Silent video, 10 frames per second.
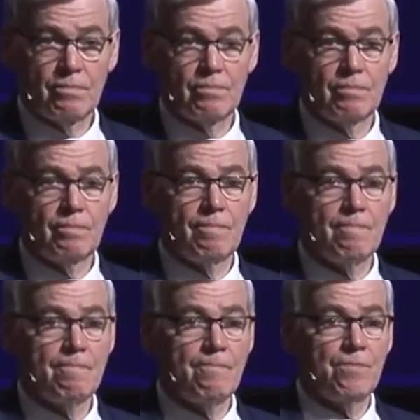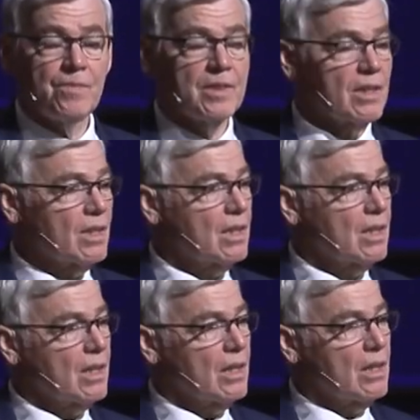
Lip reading: Nothing is said.